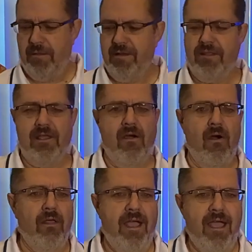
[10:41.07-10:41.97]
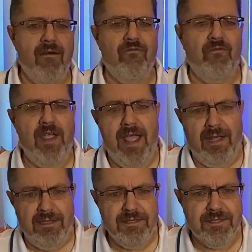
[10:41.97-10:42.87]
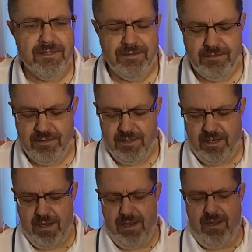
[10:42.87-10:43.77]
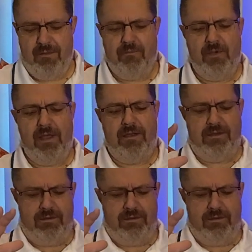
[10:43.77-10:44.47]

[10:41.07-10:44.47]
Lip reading: Now they all have fans, but